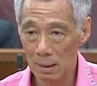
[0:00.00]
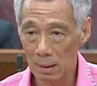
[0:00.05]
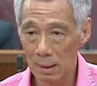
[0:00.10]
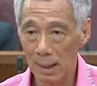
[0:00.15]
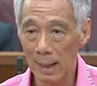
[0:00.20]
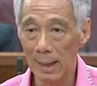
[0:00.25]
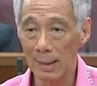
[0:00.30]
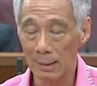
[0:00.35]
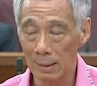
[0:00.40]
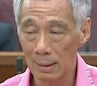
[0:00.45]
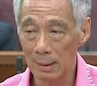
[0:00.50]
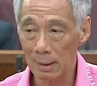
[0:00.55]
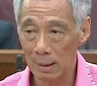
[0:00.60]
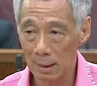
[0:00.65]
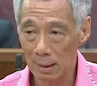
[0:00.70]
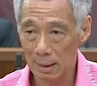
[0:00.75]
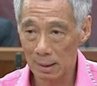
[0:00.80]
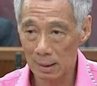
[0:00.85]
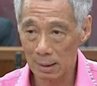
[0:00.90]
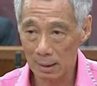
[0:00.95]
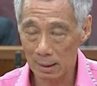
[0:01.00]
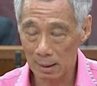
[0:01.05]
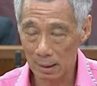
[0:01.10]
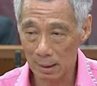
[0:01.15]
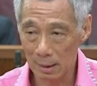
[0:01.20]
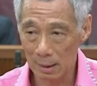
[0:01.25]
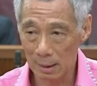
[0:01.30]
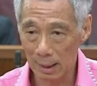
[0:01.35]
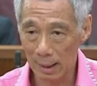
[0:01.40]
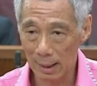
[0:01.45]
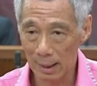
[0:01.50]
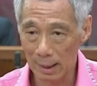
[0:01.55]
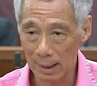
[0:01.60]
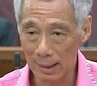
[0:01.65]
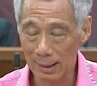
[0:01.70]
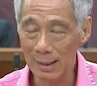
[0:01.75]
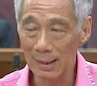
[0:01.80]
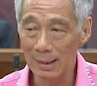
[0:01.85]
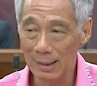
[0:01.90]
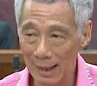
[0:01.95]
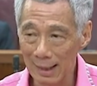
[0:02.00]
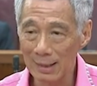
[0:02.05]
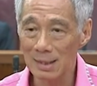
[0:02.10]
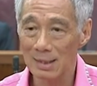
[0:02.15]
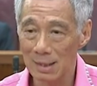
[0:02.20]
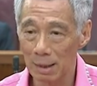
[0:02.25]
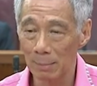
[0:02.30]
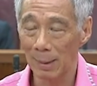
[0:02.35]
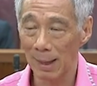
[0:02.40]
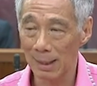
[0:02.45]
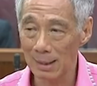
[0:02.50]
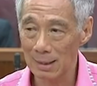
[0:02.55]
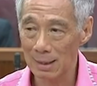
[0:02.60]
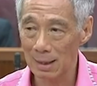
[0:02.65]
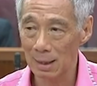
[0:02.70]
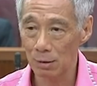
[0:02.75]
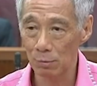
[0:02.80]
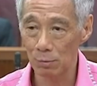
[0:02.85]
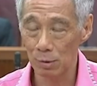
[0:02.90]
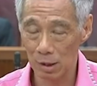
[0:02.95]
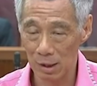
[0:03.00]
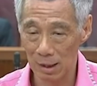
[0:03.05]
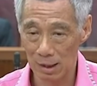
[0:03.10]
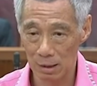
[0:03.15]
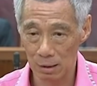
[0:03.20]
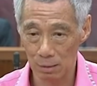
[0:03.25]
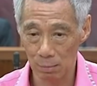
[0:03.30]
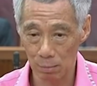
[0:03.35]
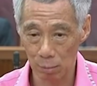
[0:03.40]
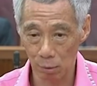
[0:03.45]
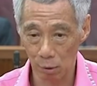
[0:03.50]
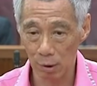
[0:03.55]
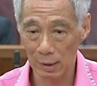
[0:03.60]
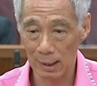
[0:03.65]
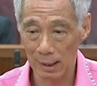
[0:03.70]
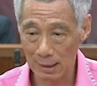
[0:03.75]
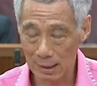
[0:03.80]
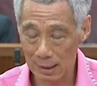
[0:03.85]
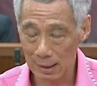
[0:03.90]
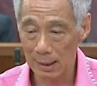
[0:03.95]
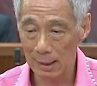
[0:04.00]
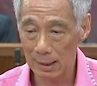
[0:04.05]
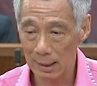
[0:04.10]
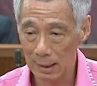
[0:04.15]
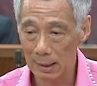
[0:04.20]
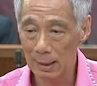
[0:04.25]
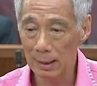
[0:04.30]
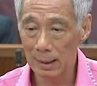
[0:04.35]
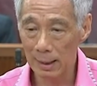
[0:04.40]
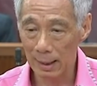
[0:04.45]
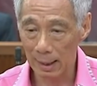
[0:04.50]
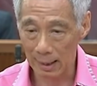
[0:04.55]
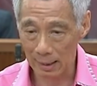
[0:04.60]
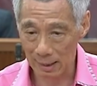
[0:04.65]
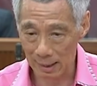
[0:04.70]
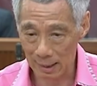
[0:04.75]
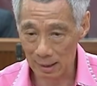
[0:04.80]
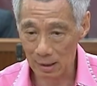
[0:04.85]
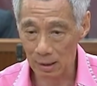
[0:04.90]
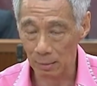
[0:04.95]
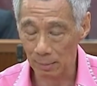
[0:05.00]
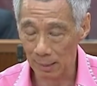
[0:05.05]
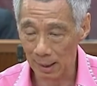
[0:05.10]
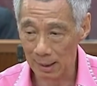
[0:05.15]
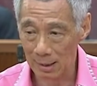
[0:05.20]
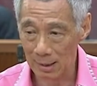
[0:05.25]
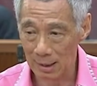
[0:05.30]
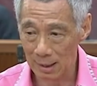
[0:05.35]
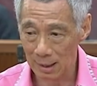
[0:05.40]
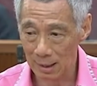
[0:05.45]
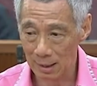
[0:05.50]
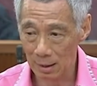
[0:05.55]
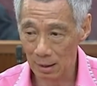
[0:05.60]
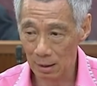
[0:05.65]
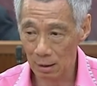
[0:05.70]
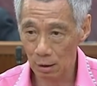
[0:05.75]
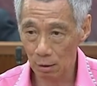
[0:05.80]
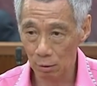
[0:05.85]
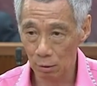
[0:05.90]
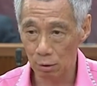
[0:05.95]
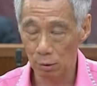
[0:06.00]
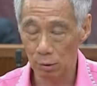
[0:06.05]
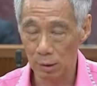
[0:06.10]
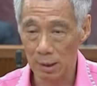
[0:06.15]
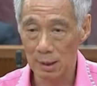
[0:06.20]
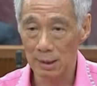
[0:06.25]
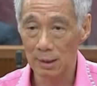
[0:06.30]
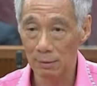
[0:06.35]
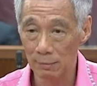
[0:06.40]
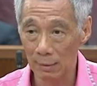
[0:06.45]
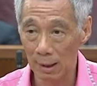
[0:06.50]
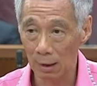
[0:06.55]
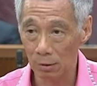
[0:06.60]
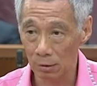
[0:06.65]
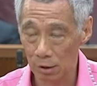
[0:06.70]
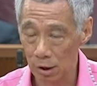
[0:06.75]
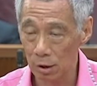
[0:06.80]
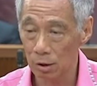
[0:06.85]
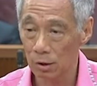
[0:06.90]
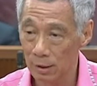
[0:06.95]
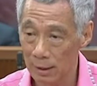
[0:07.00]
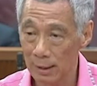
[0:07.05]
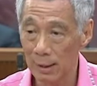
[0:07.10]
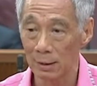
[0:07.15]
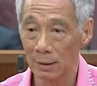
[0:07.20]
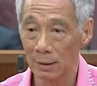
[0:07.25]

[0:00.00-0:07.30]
And I think that is the mindset which has brought us here, and that's the mindset which will serve our children and